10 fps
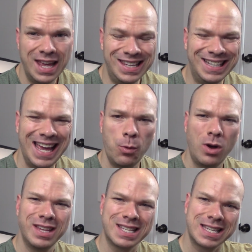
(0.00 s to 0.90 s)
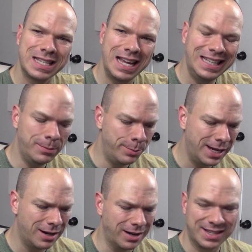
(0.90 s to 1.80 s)
You get one that's slightly
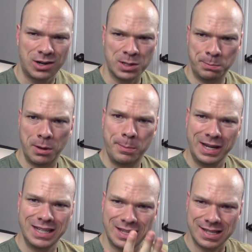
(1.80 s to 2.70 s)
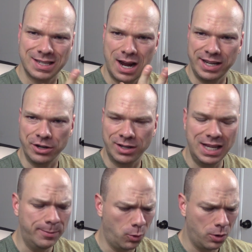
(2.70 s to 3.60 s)
bigger and it starts bumping into the side of your
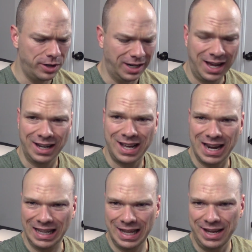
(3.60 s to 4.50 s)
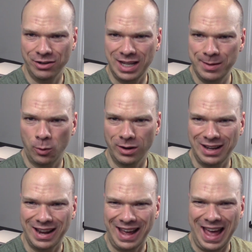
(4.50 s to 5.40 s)
keyboard, and you gotta kind of lay your keyboard
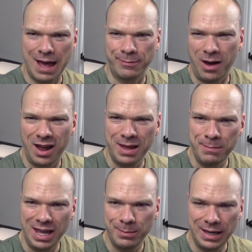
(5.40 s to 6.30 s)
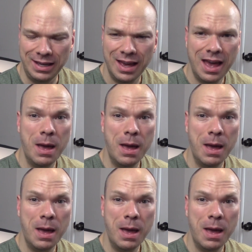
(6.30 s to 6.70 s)
kind of half on it maybe.